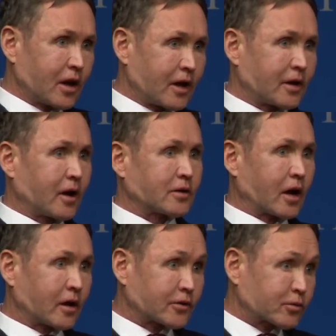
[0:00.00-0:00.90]
and
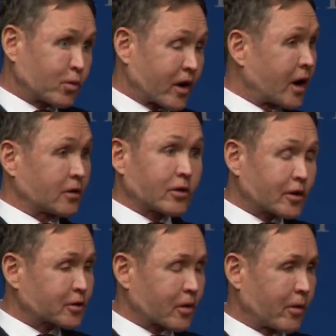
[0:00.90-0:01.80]
as what I
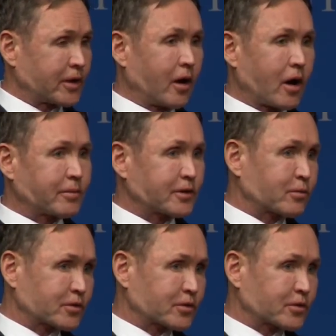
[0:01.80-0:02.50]
learned growing up and